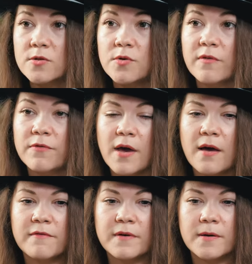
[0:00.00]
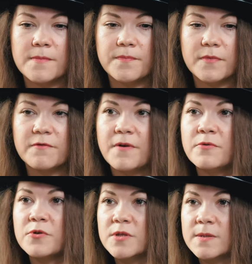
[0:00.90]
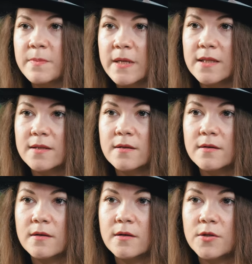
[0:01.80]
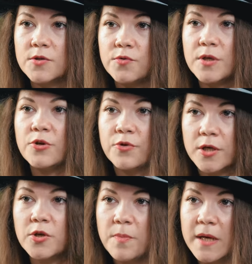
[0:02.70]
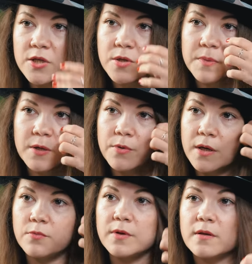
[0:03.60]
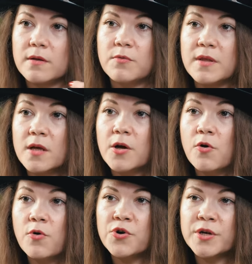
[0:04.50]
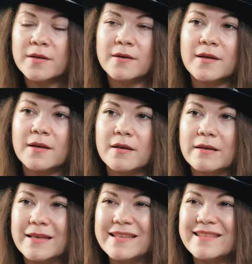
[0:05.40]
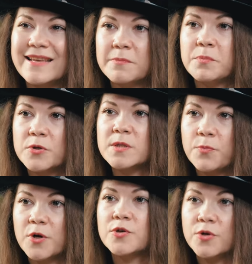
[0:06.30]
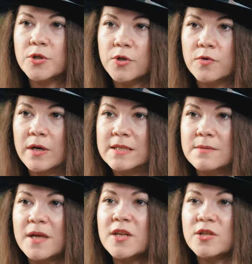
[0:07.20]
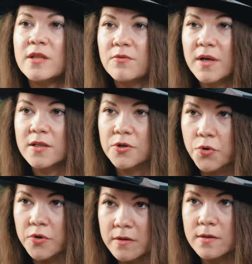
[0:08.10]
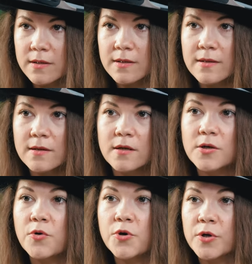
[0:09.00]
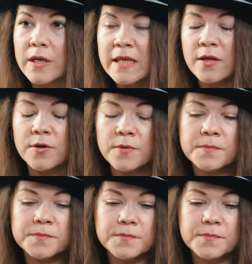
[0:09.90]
so if you have a founder split during your incubation period with, within a cohort that puts pressure on you as the managing director or the, the cohort leader.